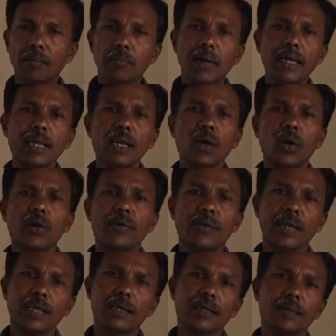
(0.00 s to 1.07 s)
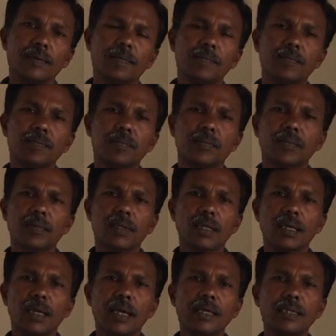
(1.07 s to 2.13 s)
money laundering.
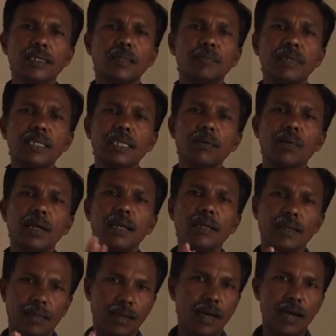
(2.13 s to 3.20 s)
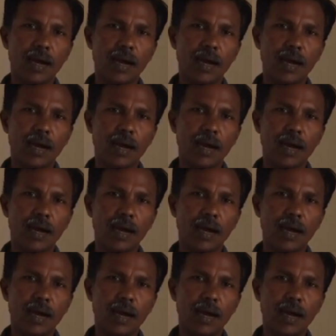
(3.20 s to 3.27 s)
It is busy only.